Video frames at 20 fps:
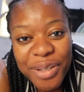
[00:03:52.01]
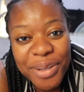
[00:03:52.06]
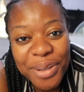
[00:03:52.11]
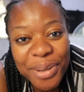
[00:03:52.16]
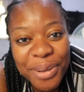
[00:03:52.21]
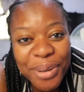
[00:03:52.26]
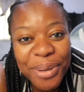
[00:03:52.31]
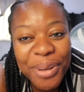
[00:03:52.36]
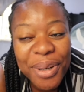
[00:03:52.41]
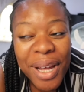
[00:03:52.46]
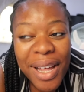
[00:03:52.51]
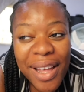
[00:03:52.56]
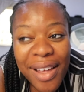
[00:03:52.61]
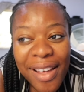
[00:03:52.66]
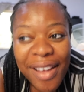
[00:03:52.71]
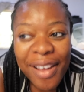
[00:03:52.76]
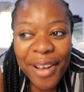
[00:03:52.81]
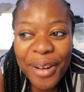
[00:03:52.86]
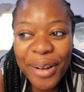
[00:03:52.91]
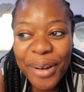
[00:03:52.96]
So,
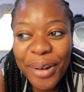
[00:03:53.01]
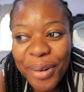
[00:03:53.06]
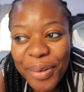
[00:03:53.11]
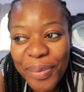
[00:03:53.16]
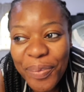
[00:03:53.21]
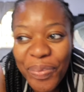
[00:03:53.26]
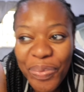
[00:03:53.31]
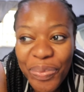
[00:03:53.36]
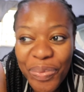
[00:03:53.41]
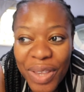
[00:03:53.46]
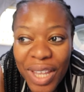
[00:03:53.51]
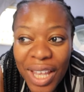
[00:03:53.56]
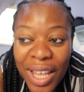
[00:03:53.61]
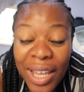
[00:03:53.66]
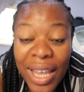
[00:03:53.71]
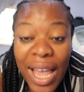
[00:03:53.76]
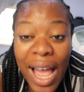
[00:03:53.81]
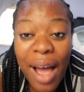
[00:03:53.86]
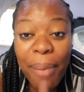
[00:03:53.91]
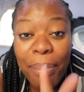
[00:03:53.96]
um,
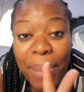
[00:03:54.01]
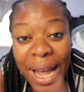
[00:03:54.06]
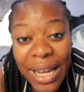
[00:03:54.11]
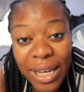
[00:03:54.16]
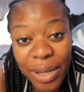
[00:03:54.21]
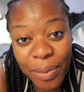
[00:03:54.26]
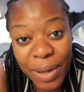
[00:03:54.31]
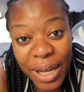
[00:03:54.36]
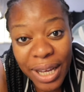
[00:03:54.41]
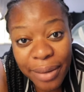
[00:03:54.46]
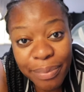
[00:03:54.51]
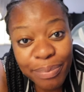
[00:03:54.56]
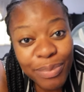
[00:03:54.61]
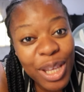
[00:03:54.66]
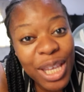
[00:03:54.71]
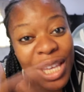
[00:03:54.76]
yeah, by the way,